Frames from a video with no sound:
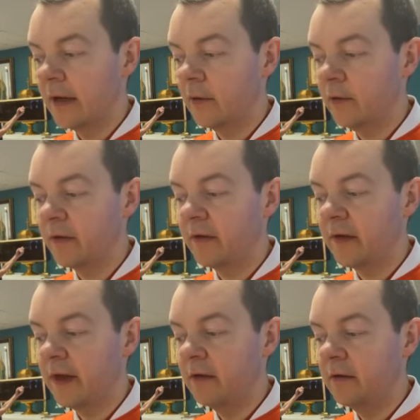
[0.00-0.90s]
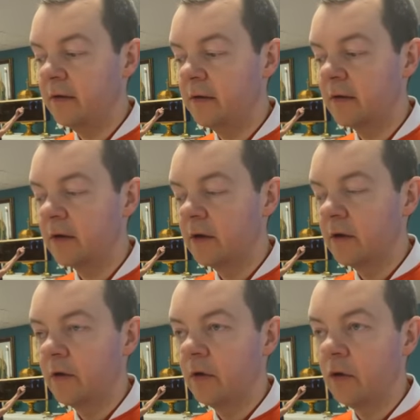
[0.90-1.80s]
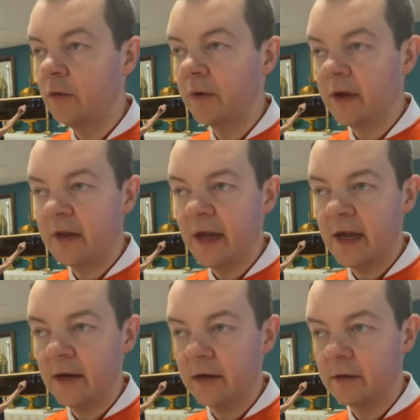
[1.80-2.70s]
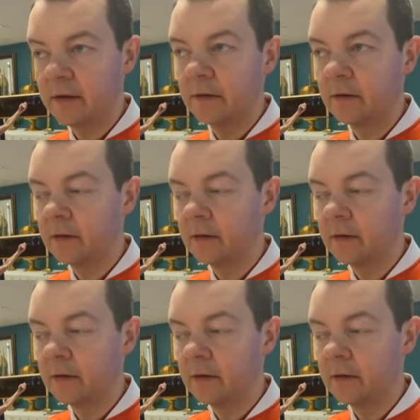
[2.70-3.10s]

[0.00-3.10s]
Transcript: and whose sins you retain